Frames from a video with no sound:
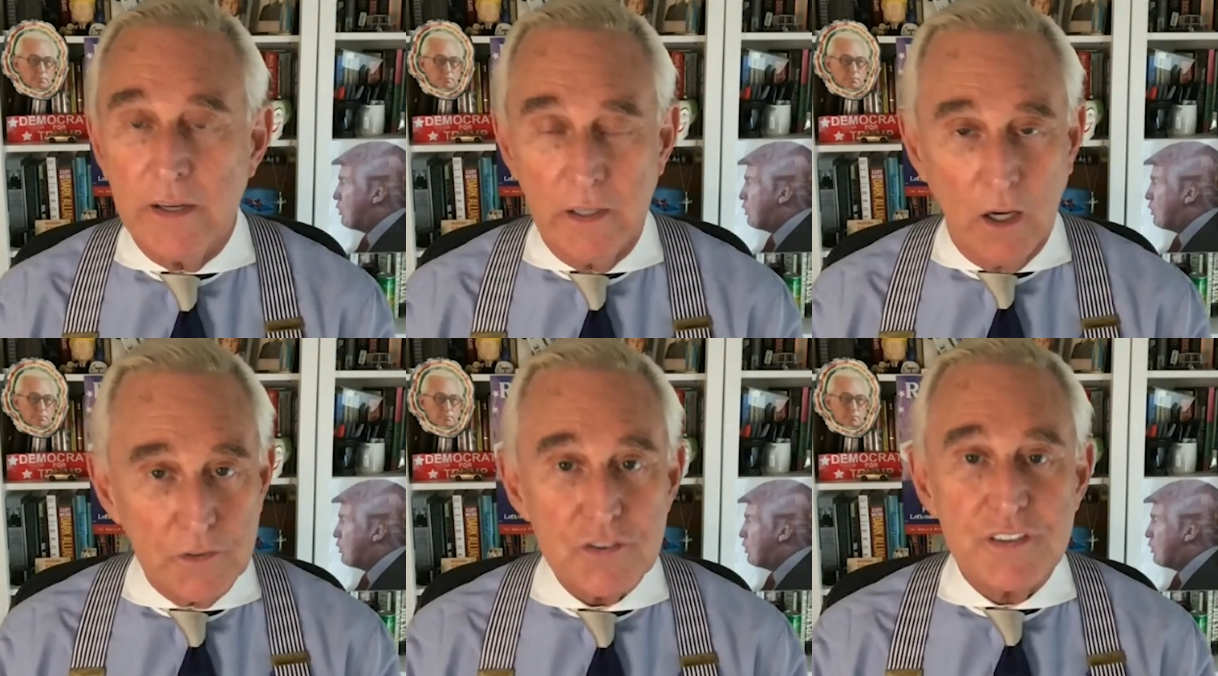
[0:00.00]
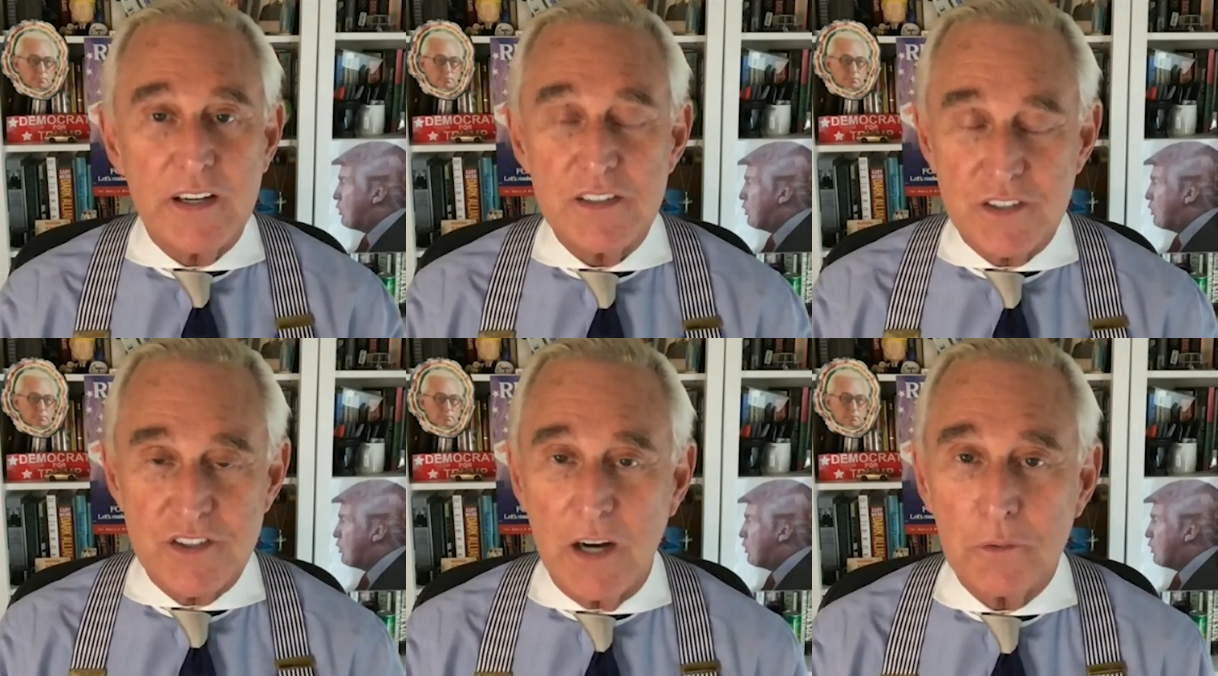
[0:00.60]
Speaker 1: He
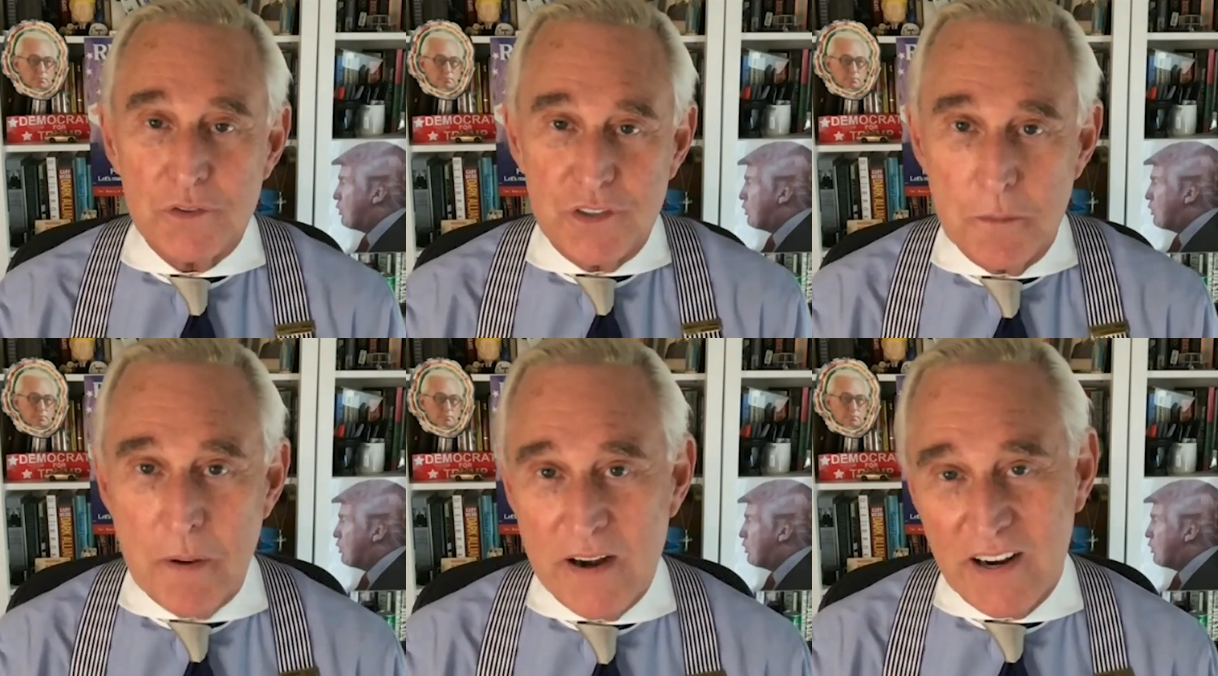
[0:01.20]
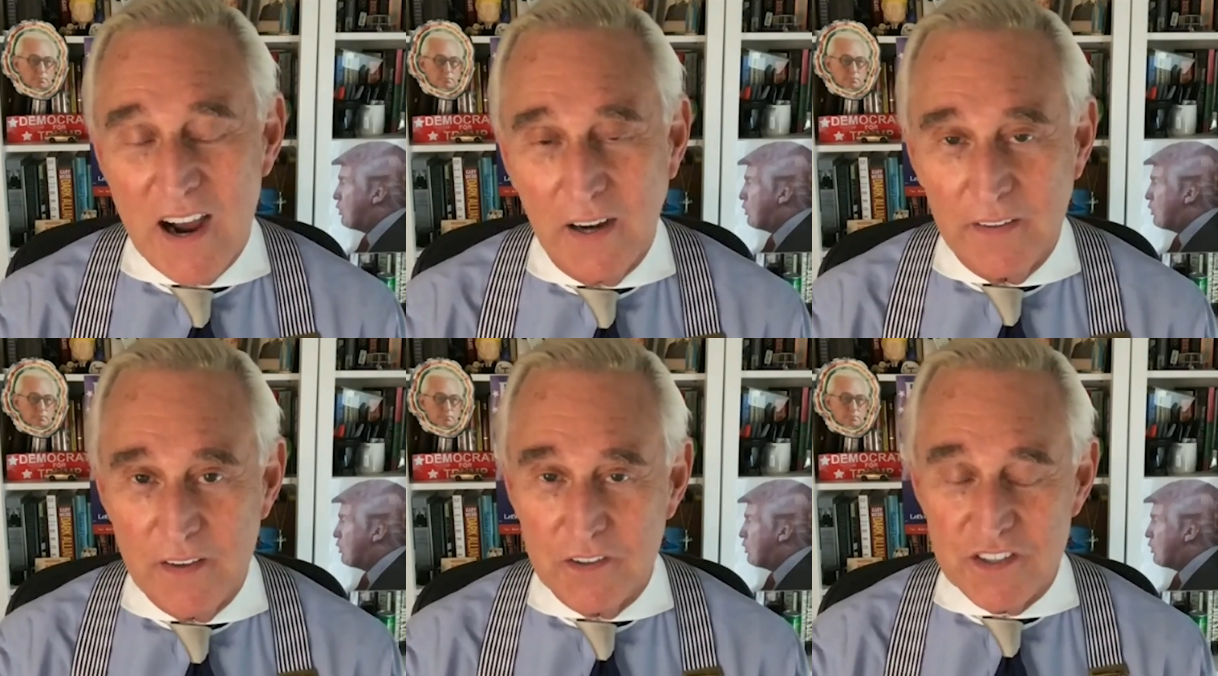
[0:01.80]
understands the generals in the
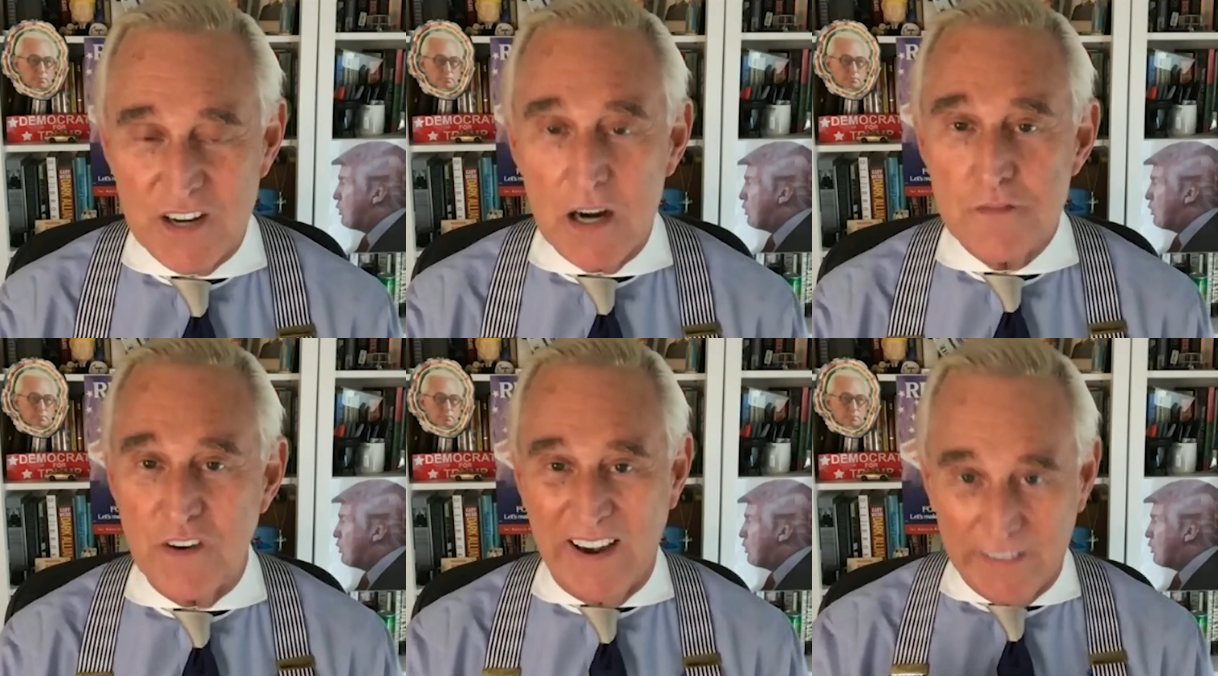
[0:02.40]
Pentagon and their desire for